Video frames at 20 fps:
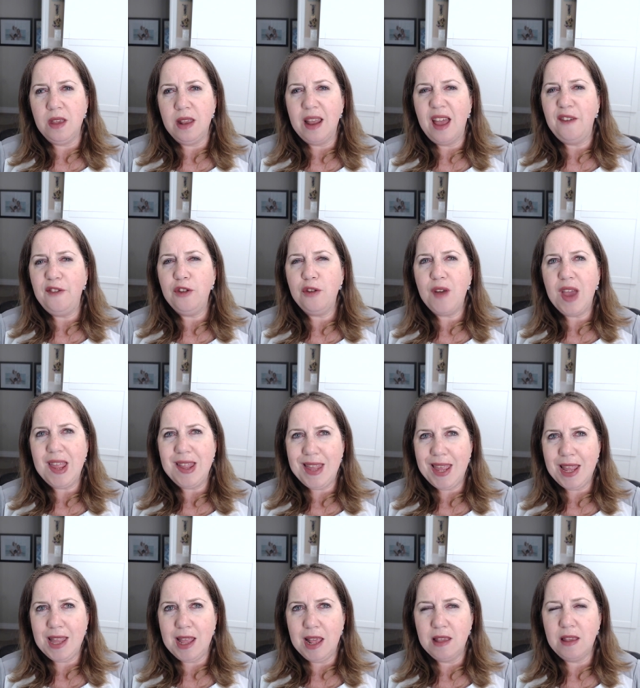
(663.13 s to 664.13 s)
And after I
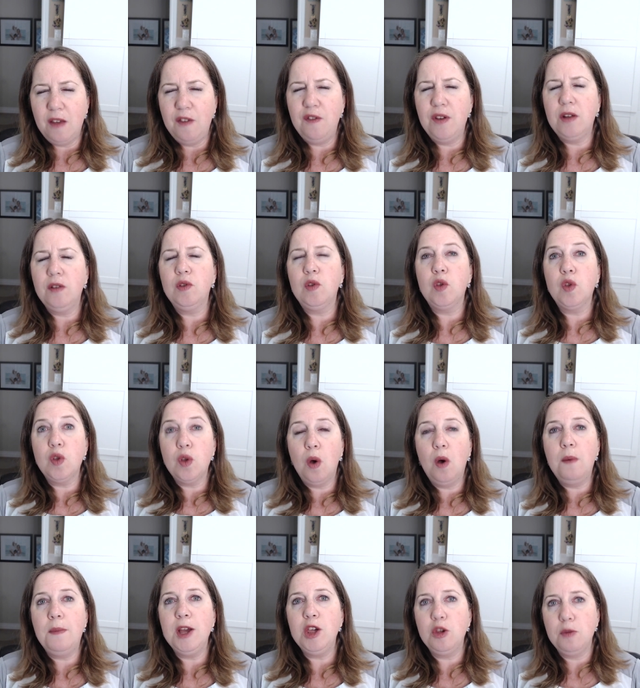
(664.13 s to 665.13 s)
did this, I felt
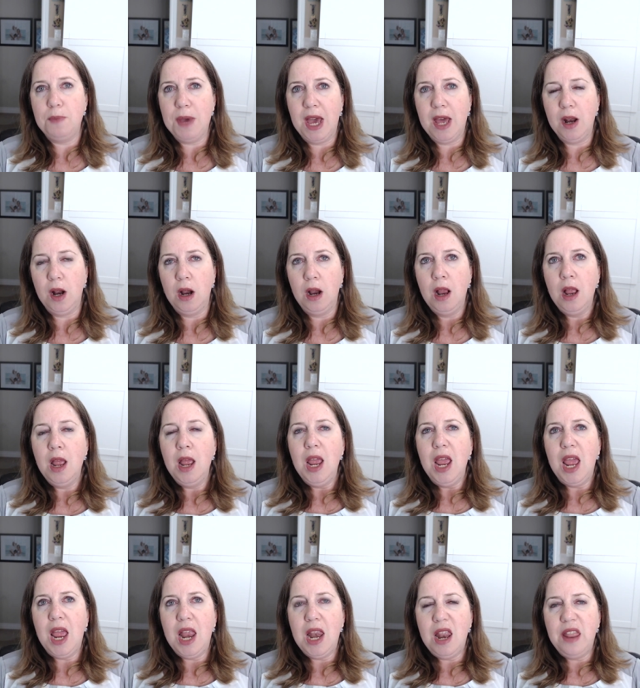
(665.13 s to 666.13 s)
so much better.
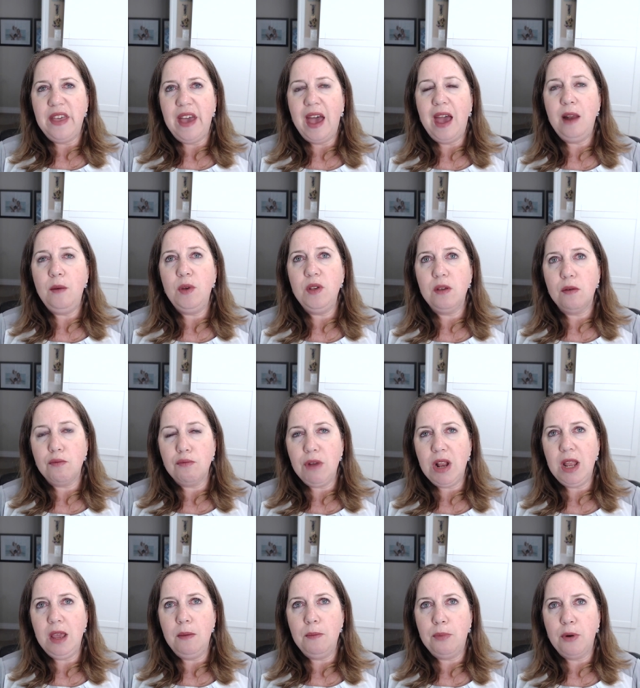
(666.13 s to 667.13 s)
And that was a
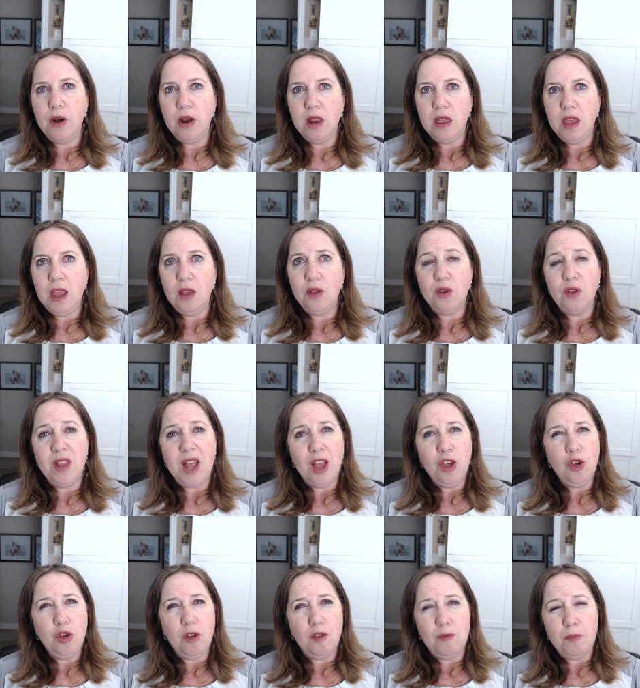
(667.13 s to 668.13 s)
really important thing. So
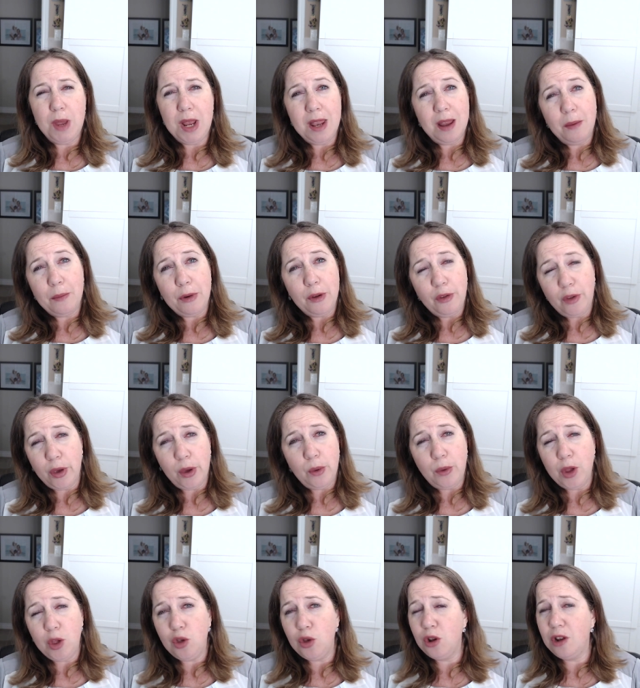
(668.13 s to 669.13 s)
that should have been number
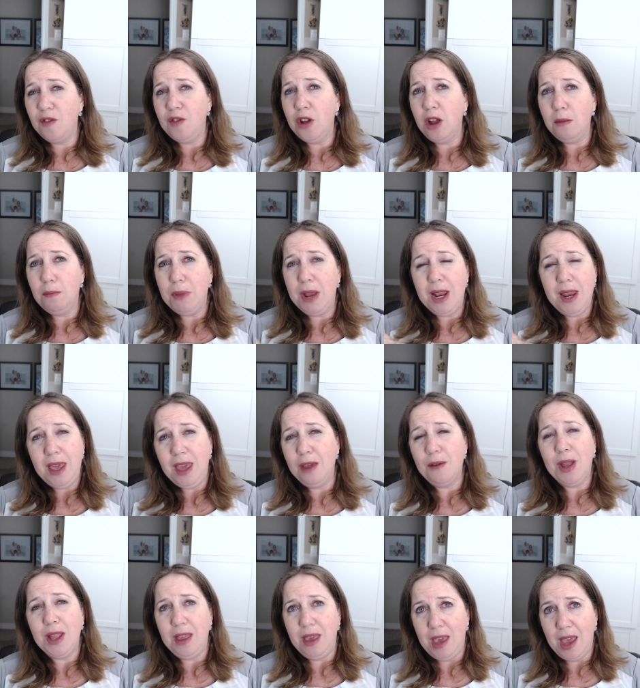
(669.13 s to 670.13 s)
two. It should have not been
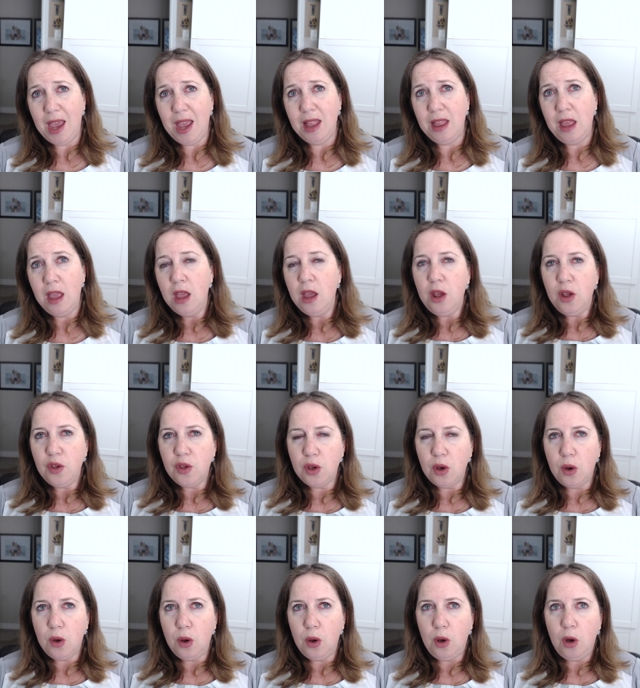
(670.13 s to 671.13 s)
here at the end.
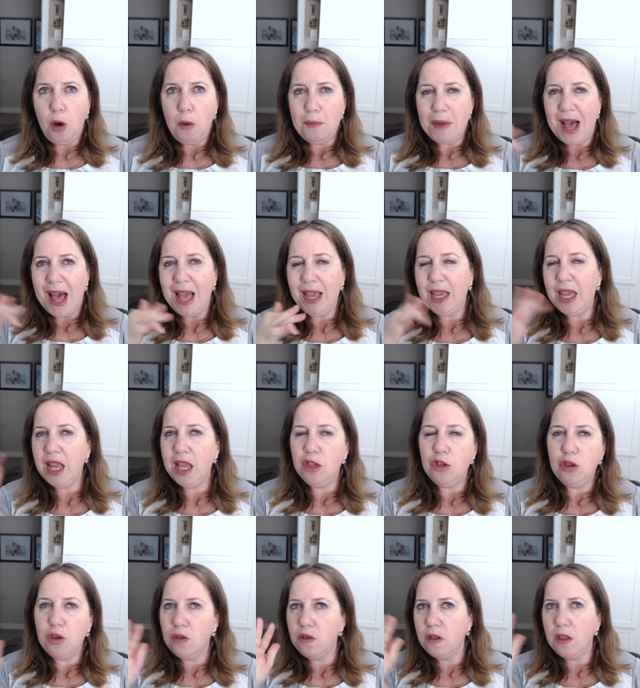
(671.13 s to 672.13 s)
So go back and
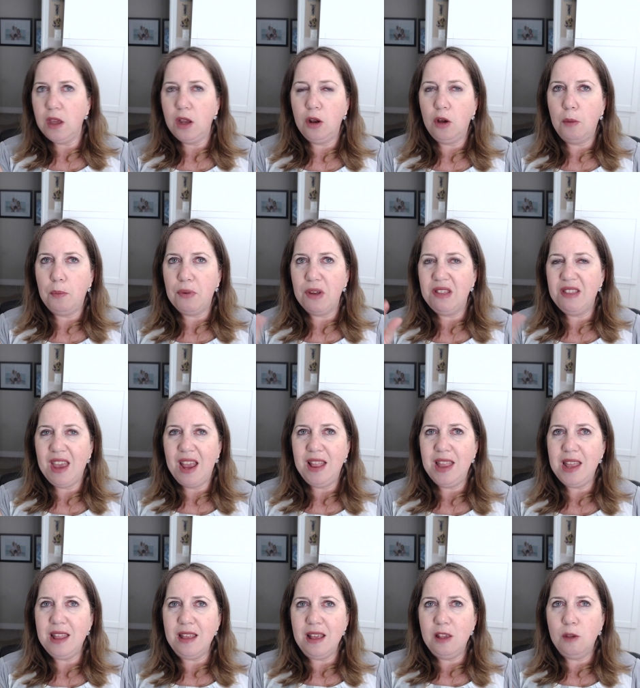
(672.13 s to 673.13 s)
just, you know,
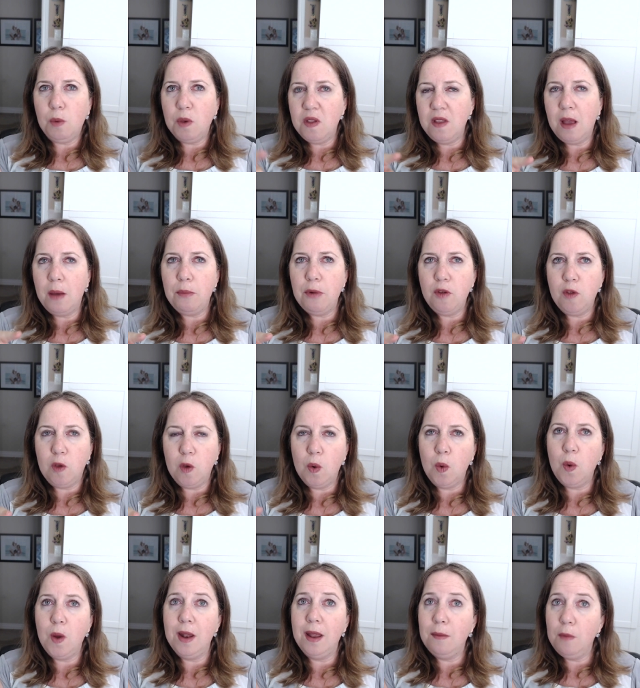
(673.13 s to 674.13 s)
pretend that this was number
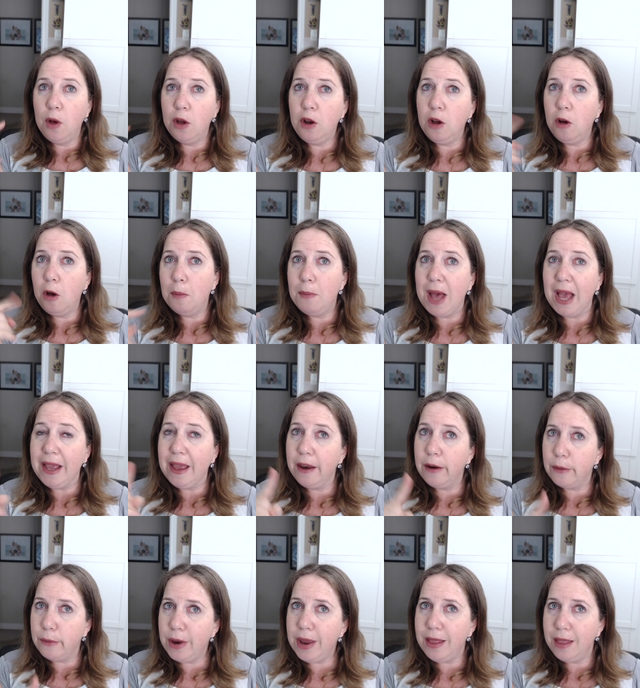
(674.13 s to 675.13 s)
two, and I'm going to go back
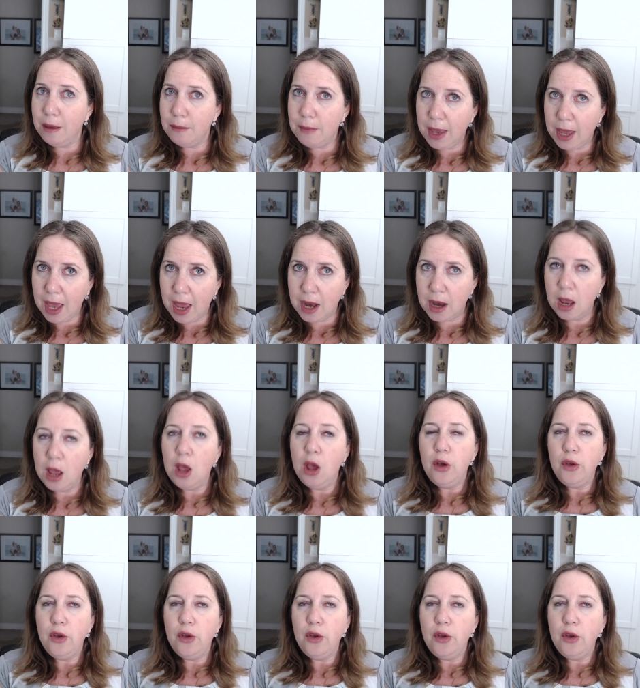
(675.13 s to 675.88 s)
and read them again.